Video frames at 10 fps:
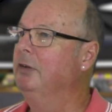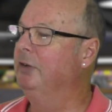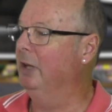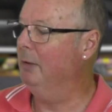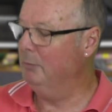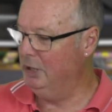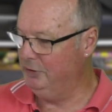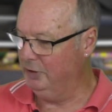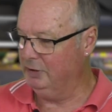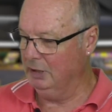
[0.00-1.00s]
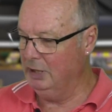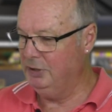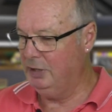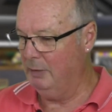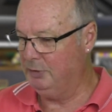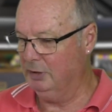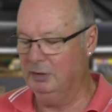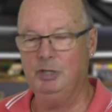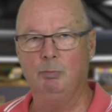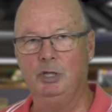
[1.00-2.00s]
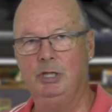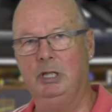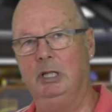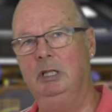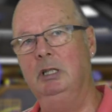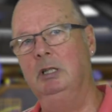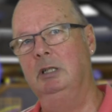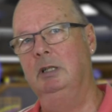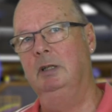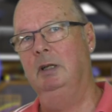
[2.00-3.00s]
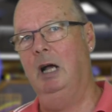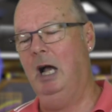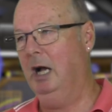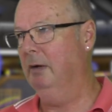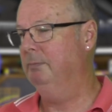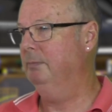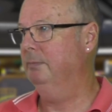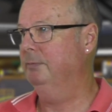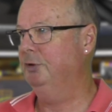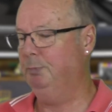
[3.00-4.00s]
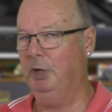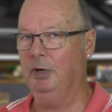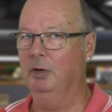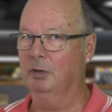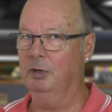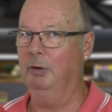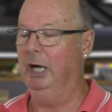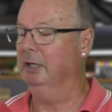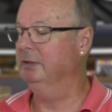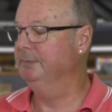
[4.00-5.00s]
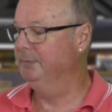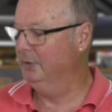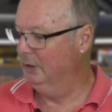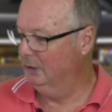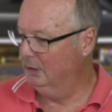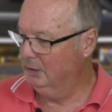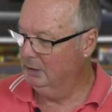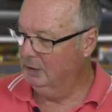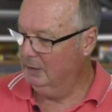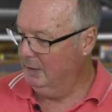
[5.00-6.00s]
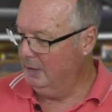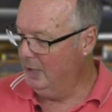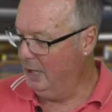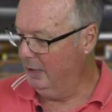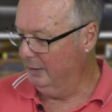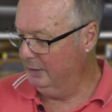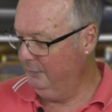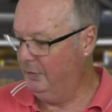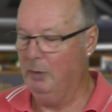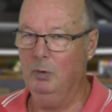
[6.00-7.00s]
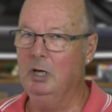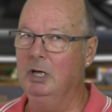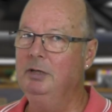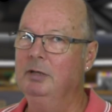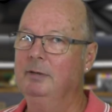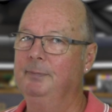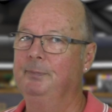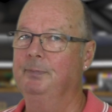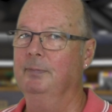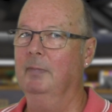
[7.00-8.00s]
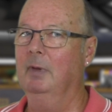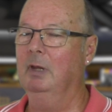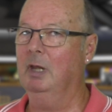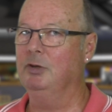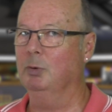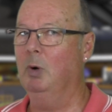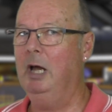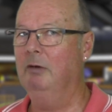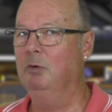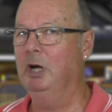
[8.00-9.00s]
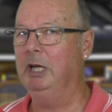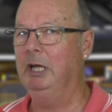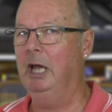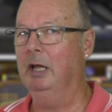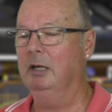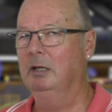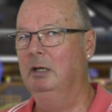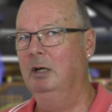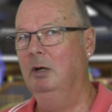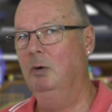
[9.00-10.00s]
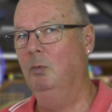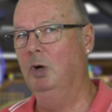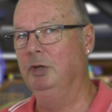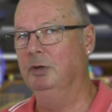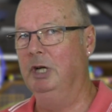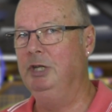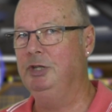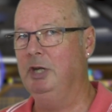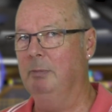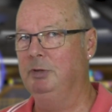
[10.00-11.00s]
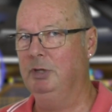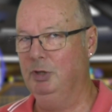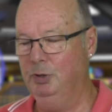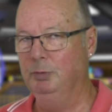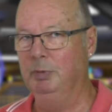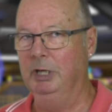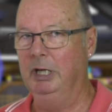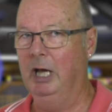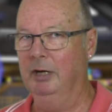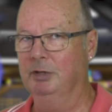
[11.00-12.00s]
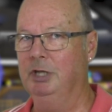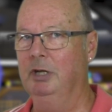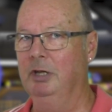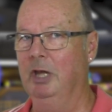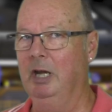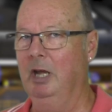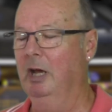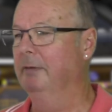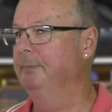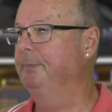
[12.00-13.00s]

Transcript: So that means that the E-steps on this machine are spot on correct. Now, if they weren't, there's a way of working out what your E-steps should be, and I'll show you that now.